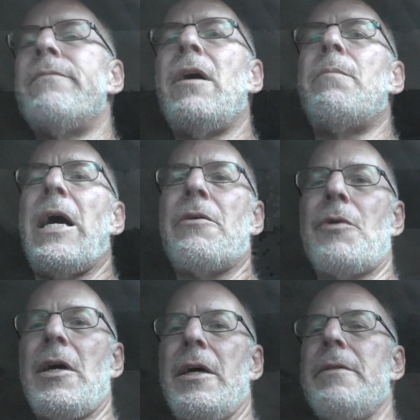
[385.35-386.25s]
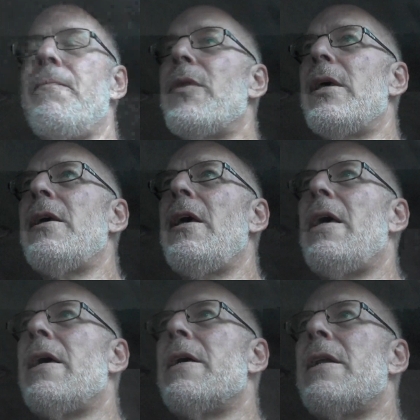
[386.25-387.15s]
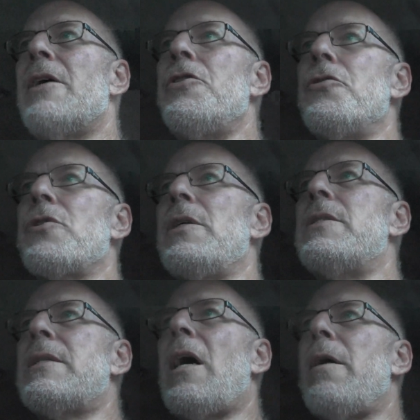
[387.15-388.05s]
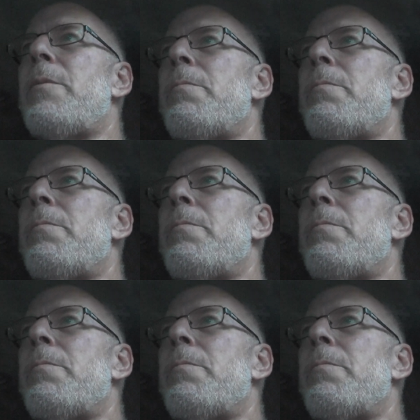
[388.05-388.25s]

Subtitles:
about right, and I usually stop